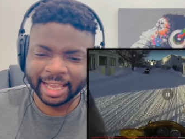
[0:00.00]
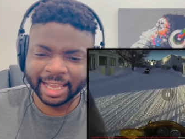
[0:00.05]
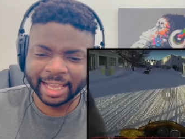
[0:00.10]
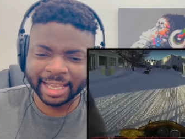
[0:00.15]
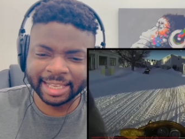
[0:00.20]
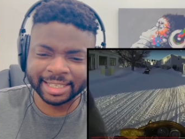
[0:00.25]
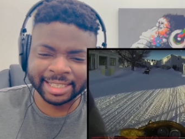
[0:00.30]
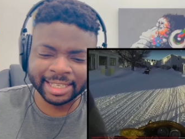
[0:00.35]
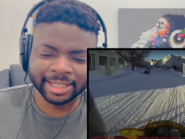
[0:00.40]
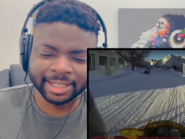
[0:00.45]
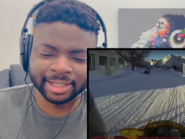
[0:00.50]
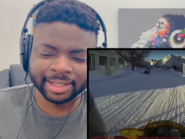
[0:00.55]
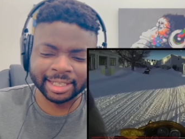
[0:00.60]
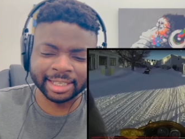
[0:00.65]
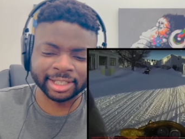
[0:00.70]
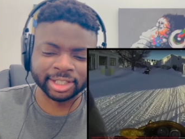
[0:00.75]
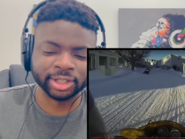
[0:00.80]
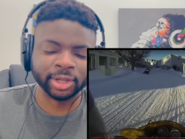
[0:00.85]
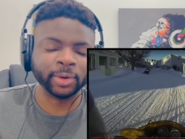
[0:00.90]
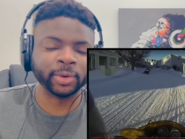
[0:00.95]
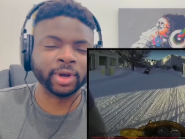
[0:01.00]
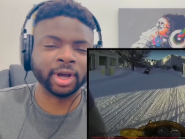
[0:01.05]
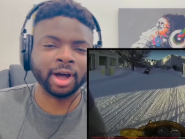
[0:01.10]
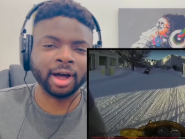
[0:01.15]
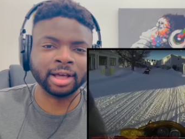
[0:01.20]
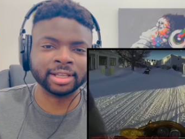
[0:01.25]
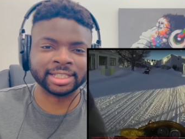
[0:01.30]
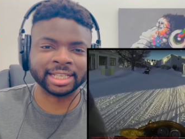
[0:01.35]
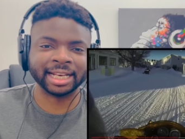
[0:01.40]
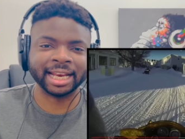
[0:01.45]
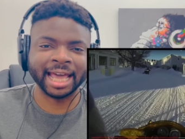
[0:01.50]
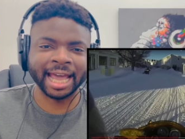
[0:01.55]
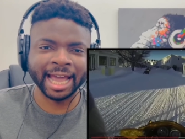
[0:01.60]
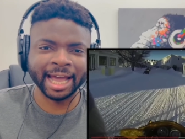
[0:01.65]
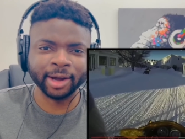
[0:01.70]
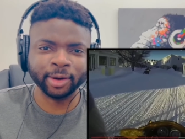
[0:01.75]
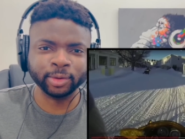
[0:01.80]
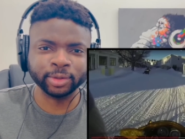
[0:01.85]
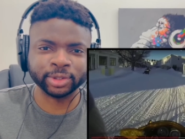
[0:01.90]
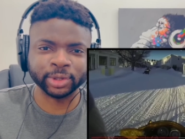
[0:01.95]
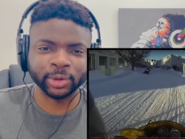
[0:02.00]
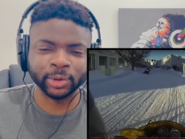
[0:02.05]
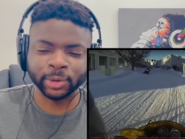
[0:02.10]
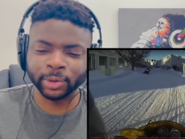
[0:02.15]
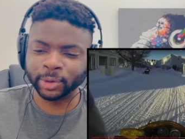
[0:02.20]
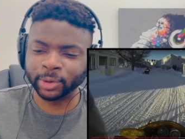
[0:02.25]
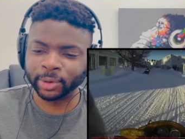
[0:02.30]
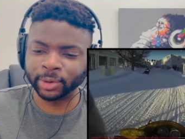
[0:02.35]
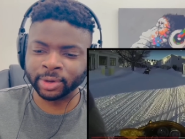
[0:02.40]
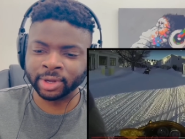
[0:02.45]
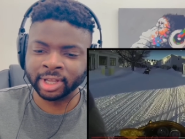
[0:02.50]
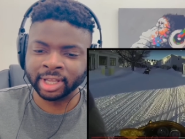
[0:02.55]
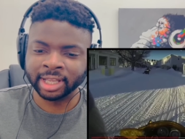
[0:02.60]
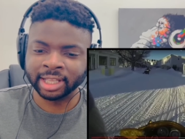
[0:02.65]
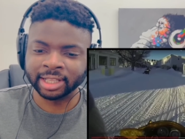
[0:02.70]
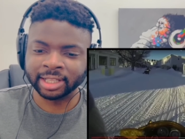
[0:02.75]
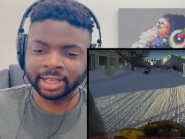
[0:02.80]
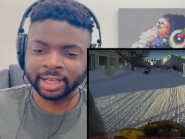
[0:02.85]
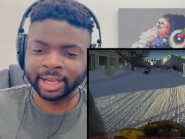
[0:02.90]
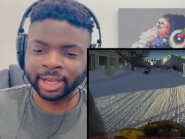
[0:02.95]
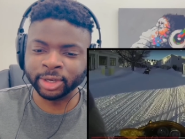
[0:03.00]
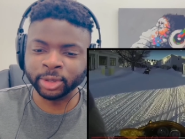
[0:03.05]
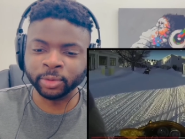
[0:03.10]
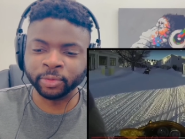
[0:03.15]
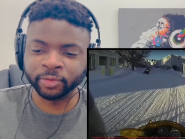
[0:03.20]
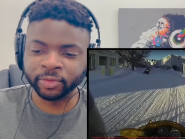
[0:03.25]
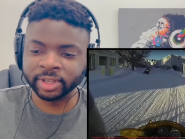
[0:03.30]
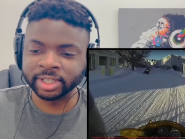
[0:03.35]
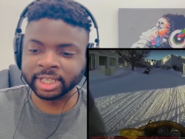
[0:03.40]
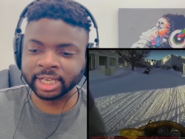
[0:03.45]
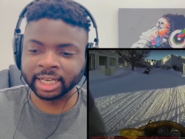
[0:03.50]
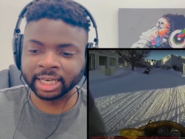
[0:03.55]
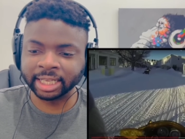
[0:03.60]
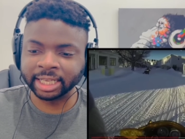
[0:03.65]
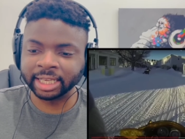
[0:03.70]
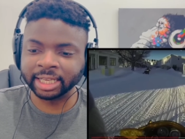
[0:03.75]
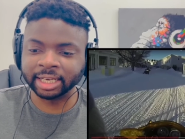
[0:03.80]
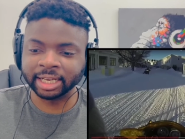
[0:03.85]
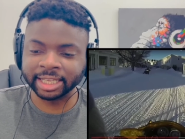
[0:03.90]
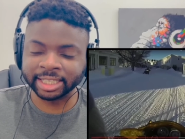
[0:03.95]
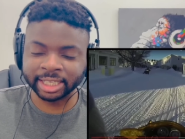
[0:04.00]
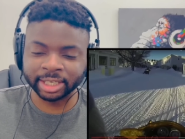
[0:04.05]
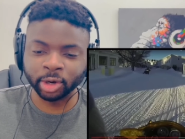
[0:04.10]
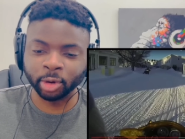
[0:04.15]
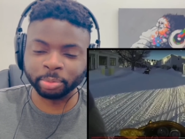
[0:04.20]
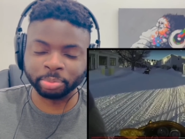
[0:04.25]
Is it that there's no cars allowed, or can you physically? Is it not